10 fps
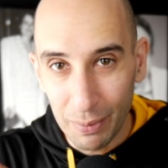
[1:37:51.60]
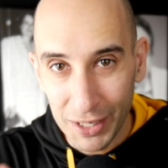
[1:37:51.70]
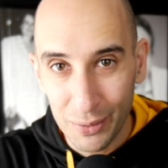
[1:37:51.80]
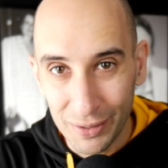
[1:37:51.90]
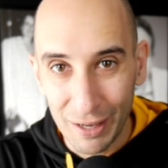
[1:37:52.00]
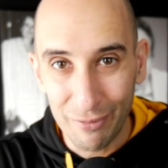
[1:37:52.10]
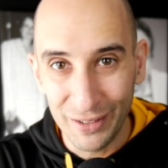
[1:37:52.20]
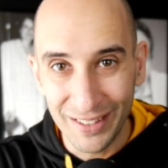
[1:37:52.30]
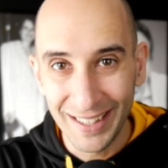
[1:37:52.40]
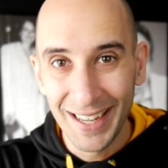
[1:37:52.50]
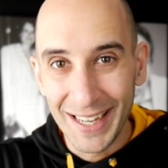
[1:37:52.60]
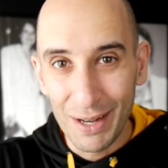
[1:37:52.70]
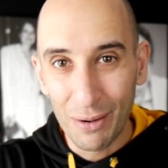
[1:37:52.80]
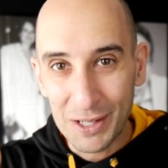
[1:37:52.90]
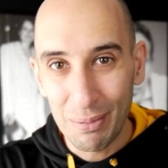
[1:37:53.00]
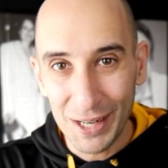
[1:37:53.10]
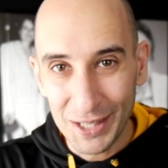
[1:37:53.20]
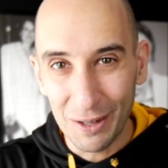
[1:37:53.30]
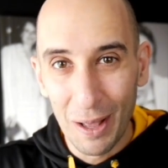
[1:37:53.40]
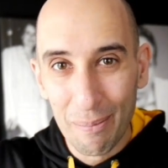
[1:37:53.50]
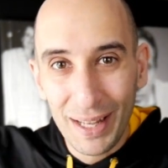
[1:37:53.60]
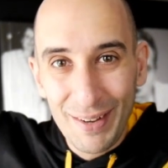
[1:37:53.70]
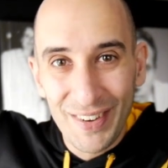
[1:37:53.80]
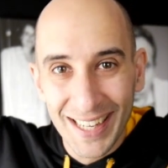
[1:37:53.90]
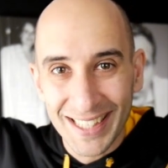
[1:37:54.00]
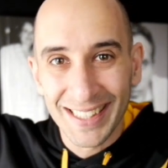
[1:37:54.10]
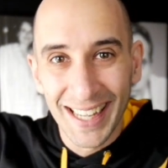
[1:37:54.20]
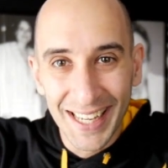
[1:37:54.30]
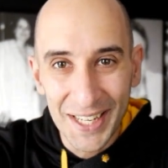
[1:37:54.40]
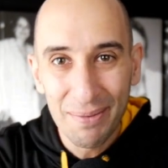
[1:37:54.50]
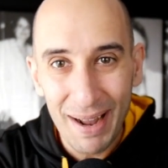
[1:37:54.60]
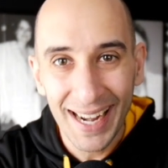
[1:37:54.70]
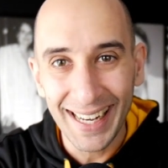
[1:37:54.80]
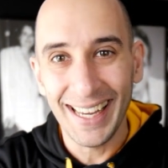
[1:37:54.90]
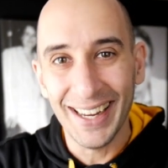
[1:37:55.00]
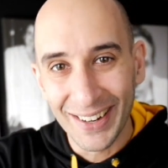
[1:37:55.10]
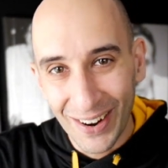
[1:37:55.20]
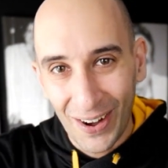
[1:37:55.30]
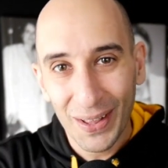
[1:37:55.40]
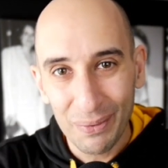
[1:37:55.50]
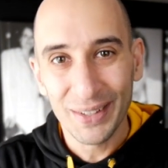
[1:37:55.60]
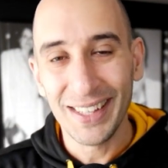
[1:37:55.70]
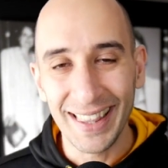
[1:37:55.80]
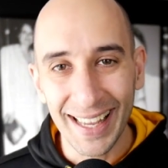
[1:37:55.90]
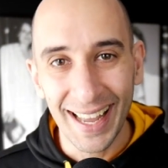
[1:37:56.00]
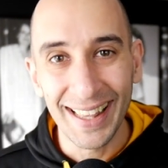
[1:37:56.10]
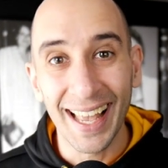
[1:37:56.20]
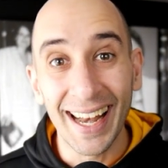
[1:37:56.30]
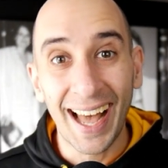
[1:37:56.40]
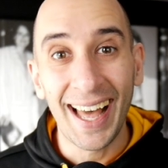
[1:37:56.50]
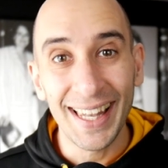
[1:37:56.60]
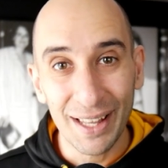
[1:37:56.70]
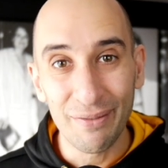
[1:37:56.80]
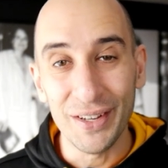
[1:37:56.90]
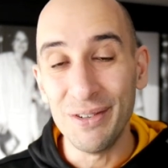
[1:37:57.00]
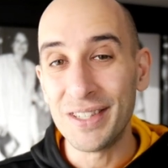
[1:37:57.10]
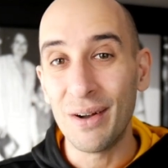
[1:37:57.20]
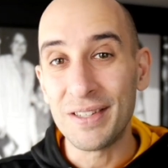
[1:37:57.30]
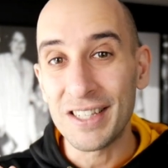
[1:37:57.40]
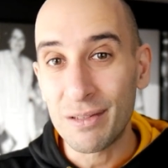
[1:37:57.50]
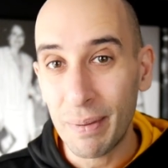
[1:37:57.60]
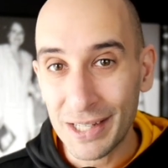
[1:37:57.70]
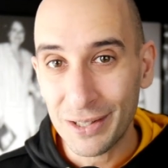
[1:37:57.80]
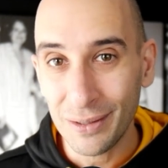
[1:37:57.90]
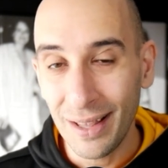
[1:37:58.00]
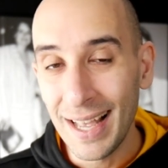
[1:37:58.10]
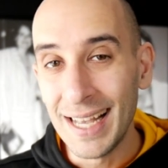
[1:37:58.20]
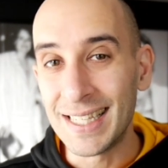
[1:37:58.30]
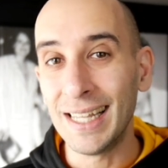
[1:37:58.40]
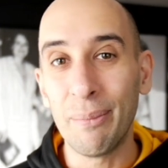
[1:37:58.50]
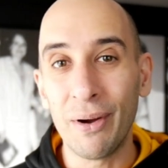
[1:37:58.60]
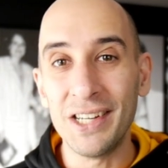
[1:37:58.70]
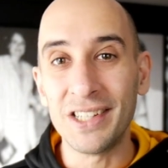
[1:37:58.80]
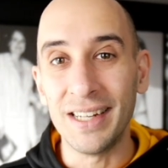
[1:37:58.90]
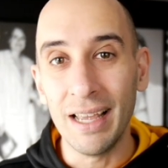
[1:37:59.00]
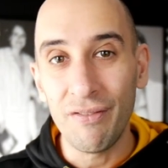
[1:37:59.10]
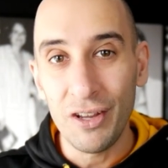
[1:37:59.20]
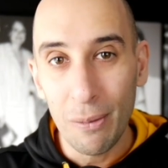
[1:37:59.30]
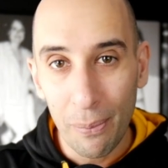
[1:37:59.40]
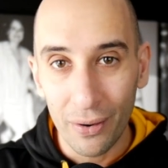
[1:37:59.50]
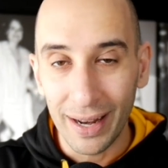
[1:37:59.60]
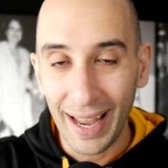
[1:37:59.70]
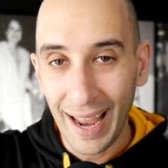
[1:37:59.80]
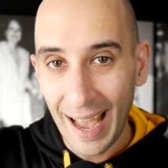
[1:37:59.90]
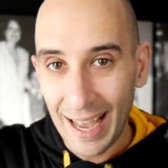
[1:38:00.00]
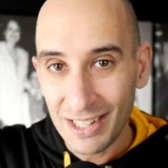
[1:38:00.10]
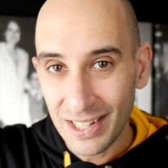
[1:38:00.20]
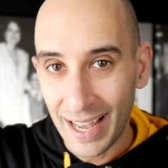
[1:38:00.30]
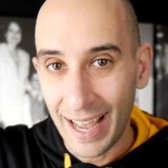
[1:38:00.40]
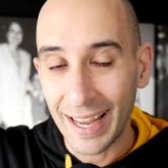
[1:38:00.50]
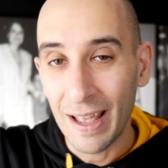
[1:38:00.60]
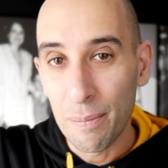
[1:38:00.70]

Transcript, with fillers: But you are different. You are special. Believe Nation, you made it here all the way to the end, and I love you. So as a special celebration, if you put a hashtag